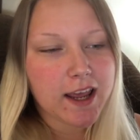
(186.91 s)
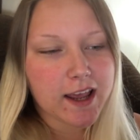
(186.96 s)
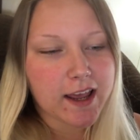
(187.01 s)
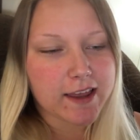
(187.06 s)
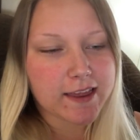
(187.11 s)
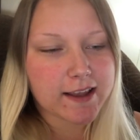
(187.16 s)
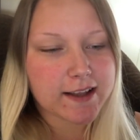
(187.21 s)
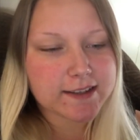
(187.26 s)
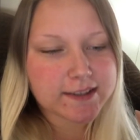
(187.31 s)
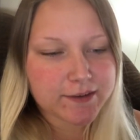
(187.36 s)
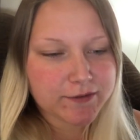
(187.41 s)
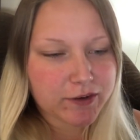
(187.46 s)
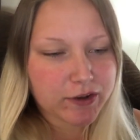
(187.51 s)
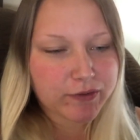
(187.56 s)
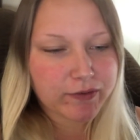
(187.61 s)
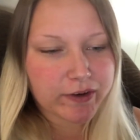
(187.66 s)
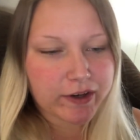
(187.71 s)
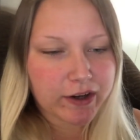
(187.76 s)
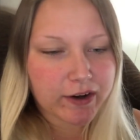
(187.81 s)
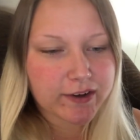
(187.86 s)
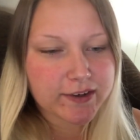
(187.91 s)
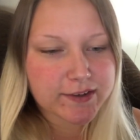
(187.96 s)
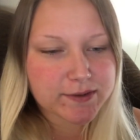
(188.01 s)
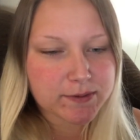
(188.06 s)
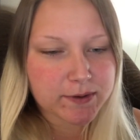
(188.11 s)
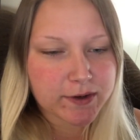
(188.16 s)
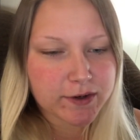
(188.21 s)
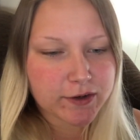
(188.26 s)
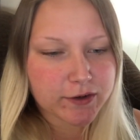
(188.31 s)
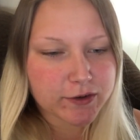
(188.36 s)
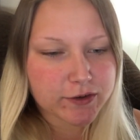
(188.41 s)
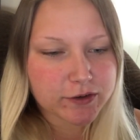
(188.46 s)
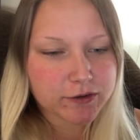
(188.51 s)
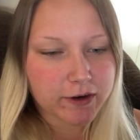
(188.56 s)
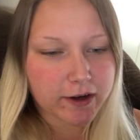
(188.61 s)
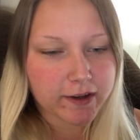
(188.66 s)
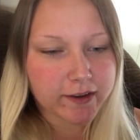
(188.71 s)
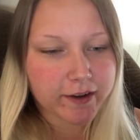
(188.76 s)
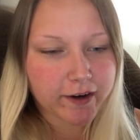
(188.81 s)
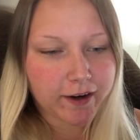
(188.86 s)
And that's it for the video. I just want to do this
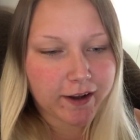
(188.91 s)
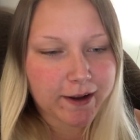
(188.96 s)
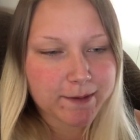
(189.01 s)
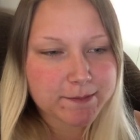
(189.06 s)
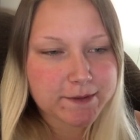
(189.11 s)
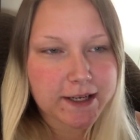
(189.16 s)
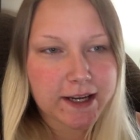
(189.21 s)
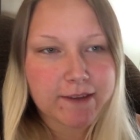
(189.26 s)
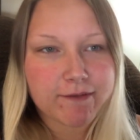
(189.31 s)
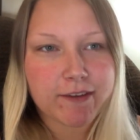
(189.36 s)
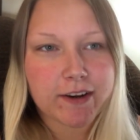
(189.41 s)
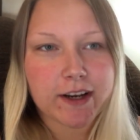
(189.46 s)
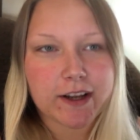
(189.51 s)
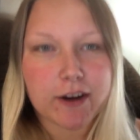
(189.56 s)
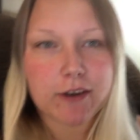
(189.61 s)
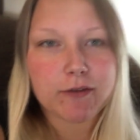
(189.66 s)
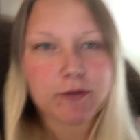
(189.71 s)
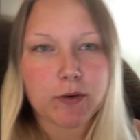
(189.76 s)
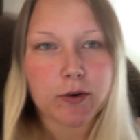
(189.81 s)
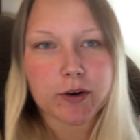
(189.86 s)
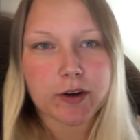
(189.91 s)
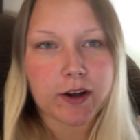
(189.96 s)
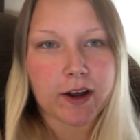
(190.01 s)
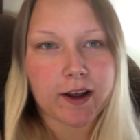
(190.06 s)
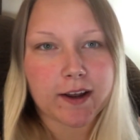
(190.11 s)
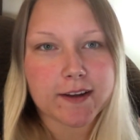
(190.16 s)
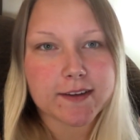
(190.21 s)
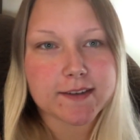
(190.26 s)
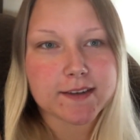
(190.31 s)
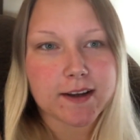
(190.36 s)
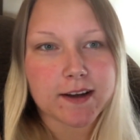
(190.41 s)
quick little update video for you guys.